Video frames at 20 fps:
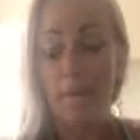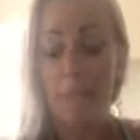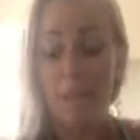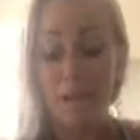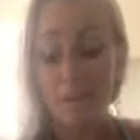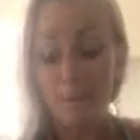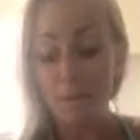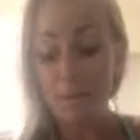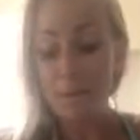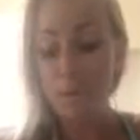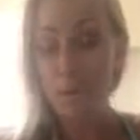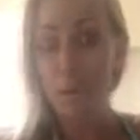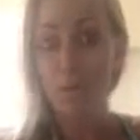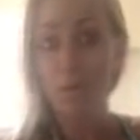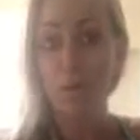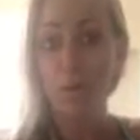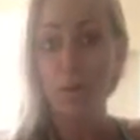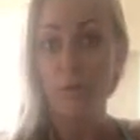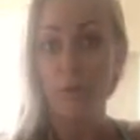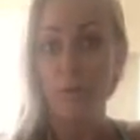maybe
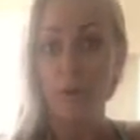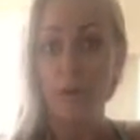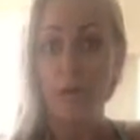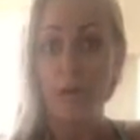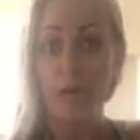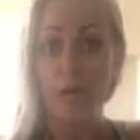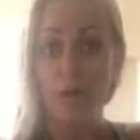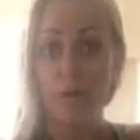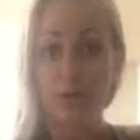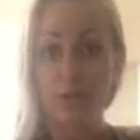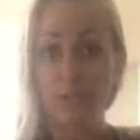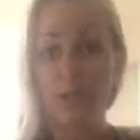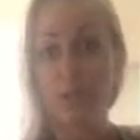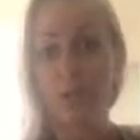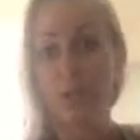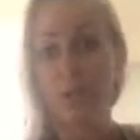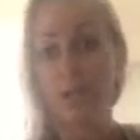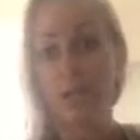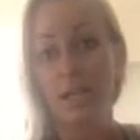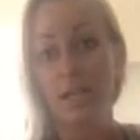your 1,200 calories
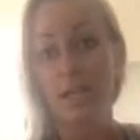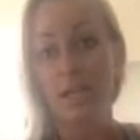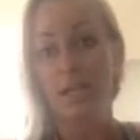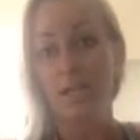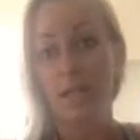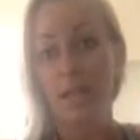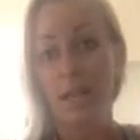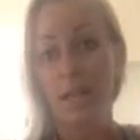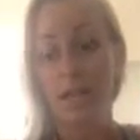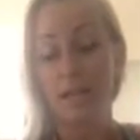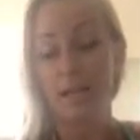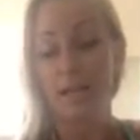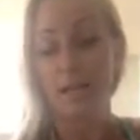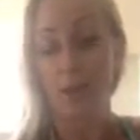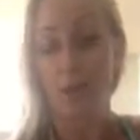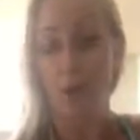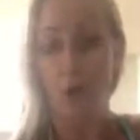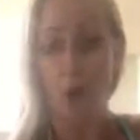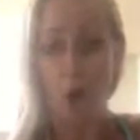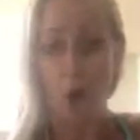that you're eating every day
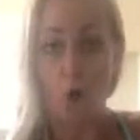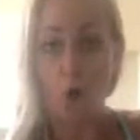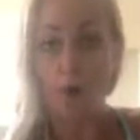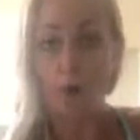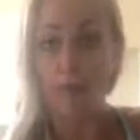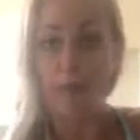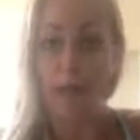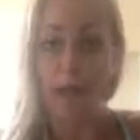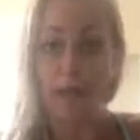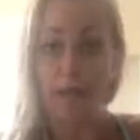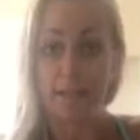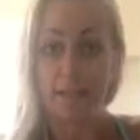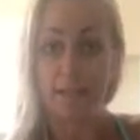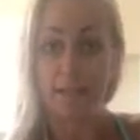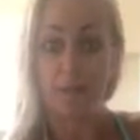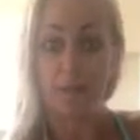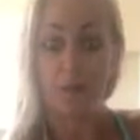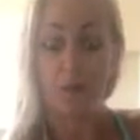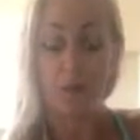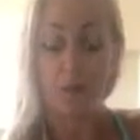is all
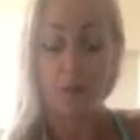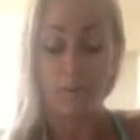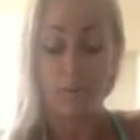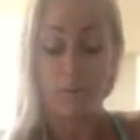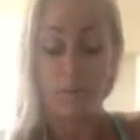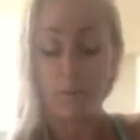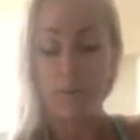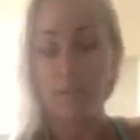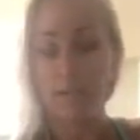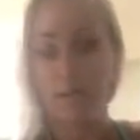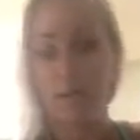fat, or maybe